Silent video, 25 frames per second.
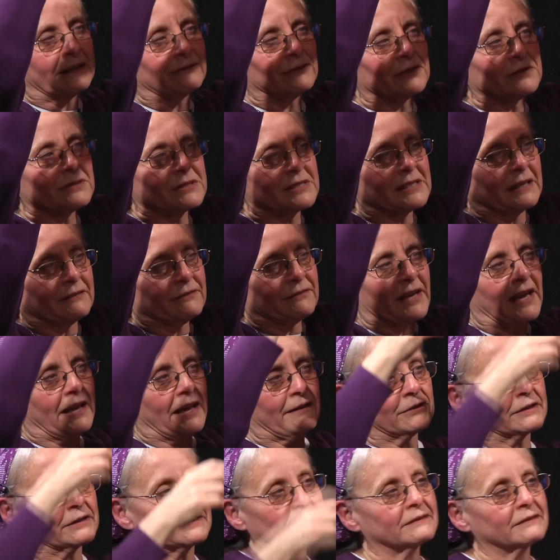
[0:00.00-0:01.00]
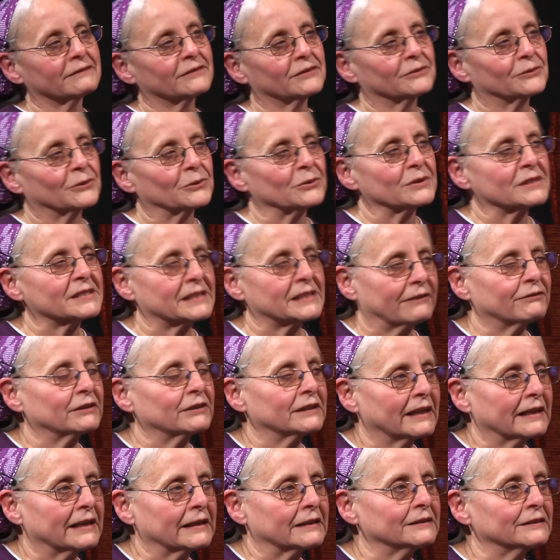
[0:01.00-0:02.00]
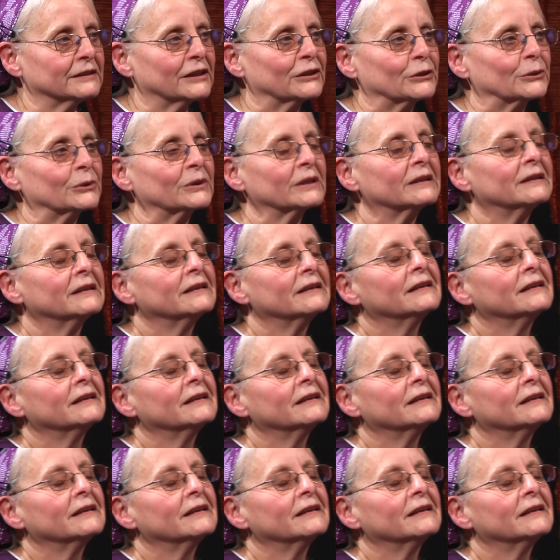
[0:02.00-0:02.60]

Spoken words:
levels of heaven, the seven hekalot.